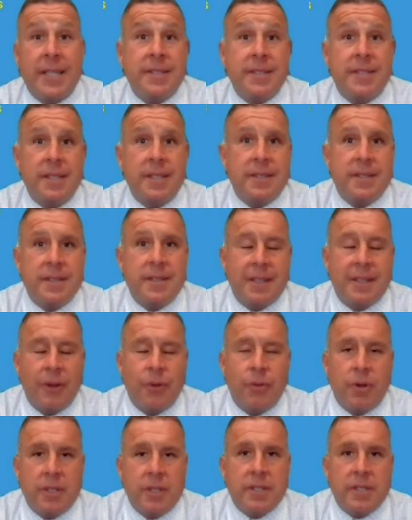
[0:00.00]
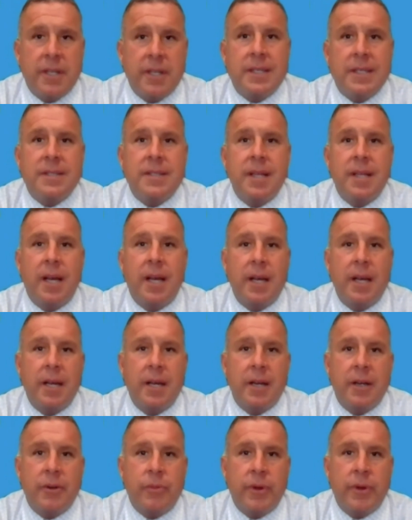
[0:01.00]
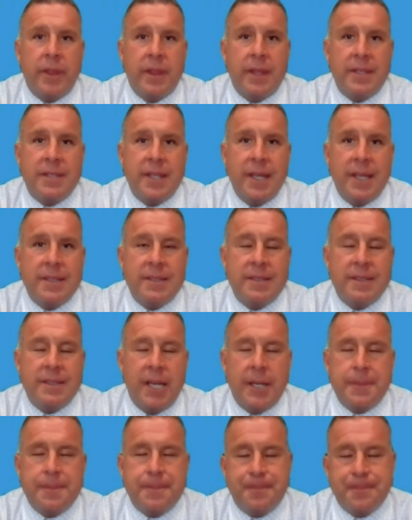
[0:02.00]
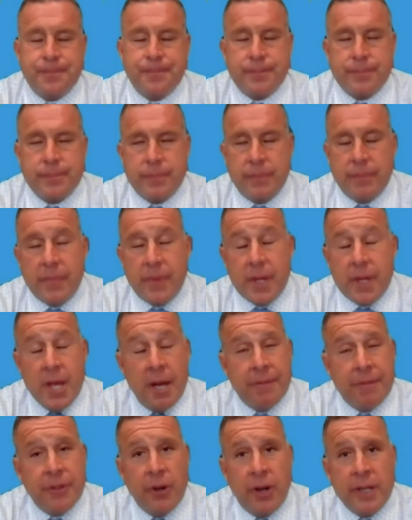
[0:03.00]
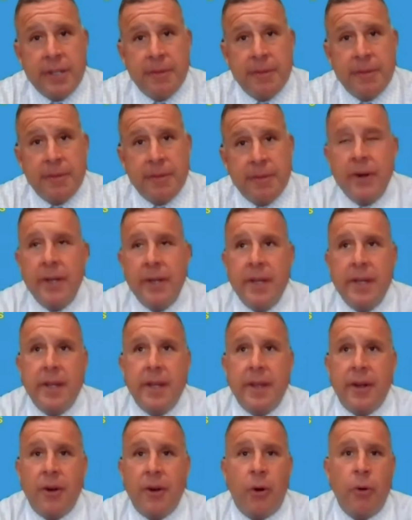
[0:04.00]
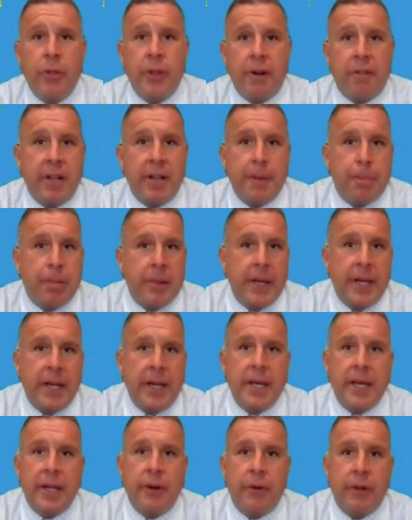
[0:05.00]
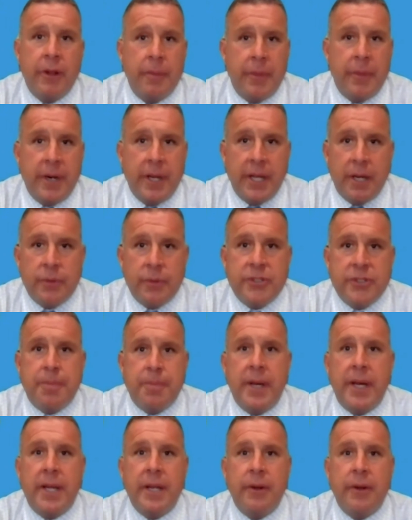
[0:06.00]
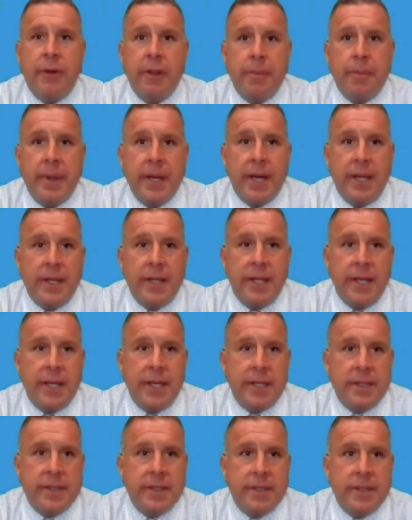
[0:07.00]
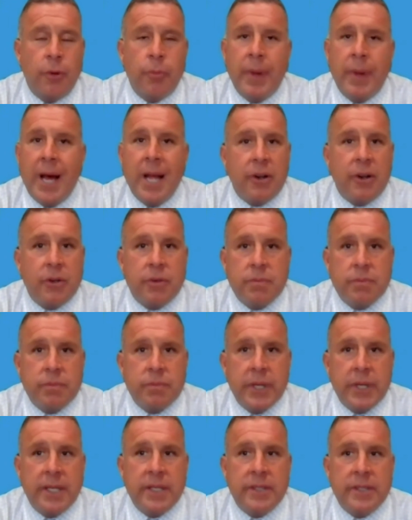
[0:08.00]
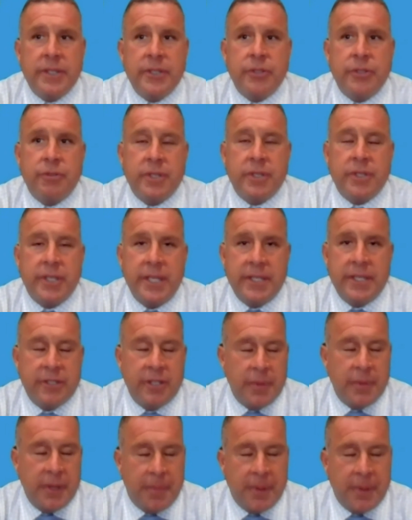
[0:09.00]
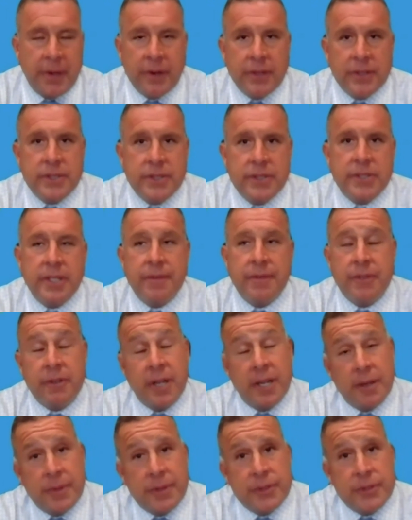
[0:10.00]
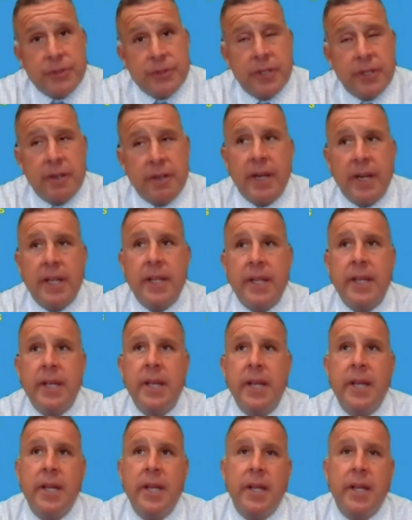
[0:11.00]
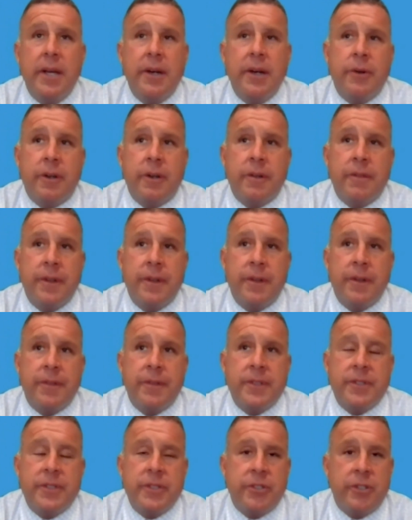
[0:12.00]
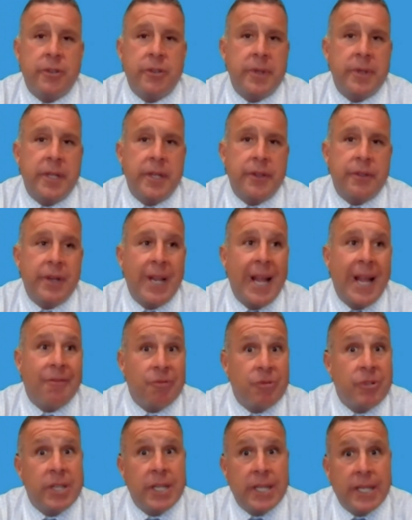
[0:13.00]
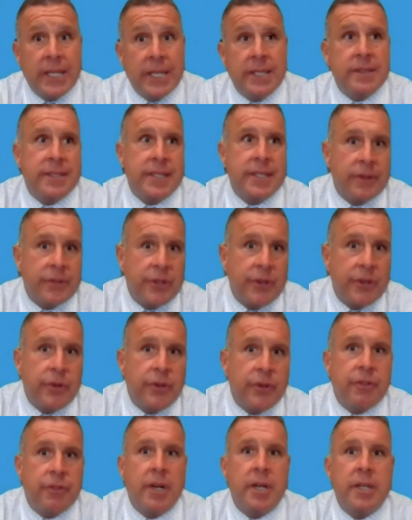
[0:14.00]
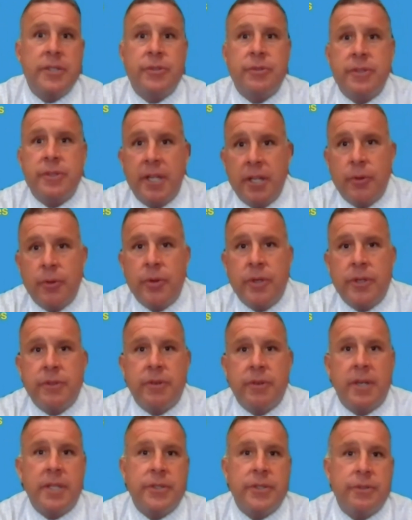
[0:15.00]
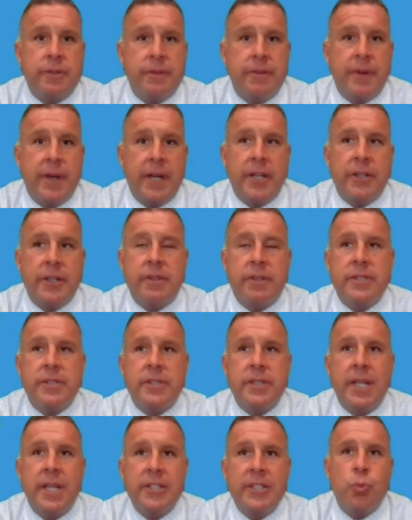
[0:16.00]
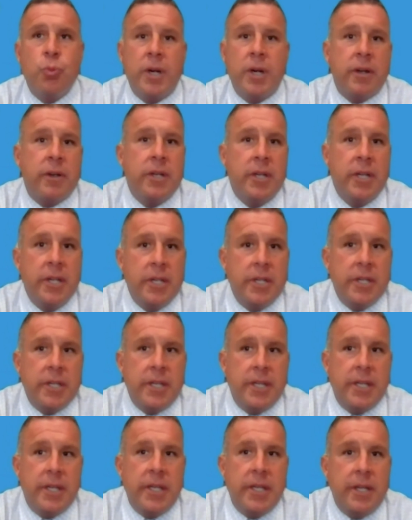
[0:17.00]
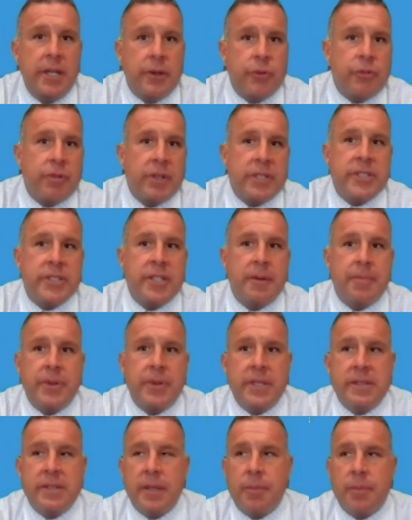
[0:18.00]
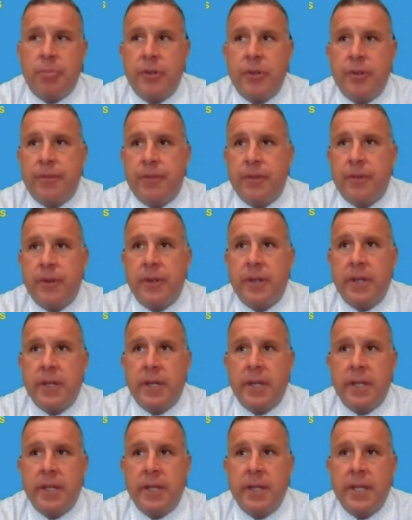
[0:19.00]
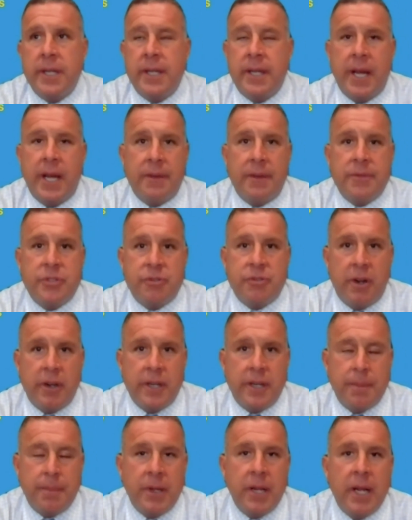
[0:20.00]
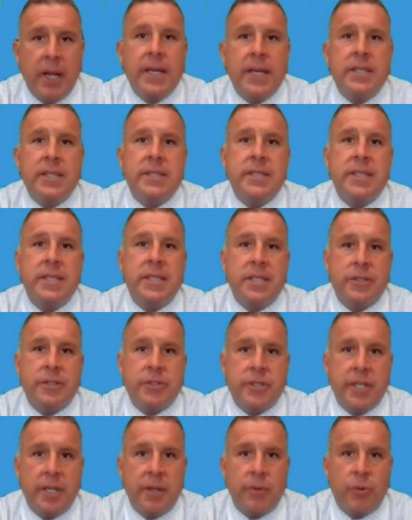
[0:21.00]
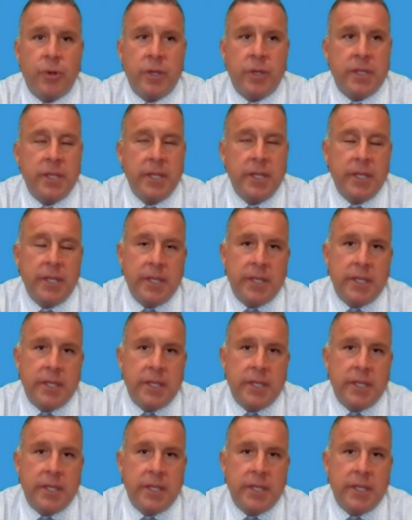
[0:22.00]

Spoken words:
nexus, as the courts like to say, with the states that I've talked about, then all the great planning and all the money that was spent and all the big ideas don't matter, because these trusts can easily be pierced if they're not administered correctly, or if it's determined that they're not really South Dakota Trust or Delaware Trust or Nevada Trust. And that's where, trust companies like Bridgeford need to have strong compliance, need to understand what